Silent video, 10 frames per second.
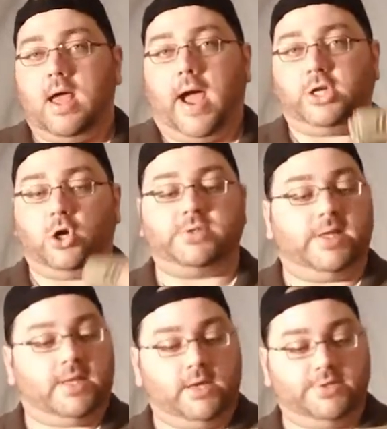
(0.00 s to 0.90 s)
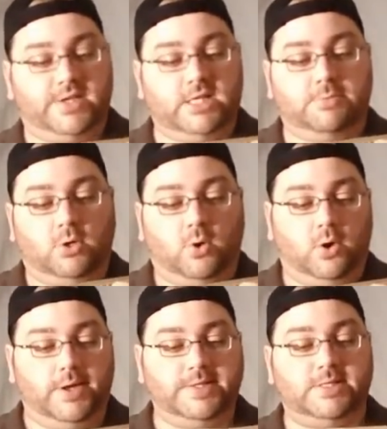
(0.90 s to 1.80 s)
I chose not to use this
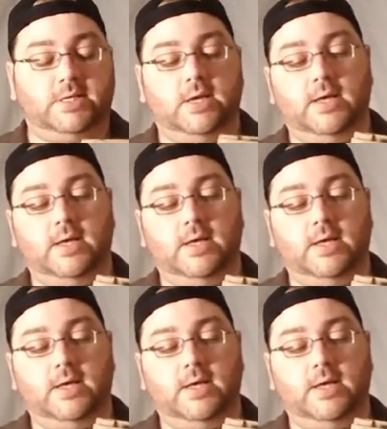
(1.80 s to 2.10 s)
because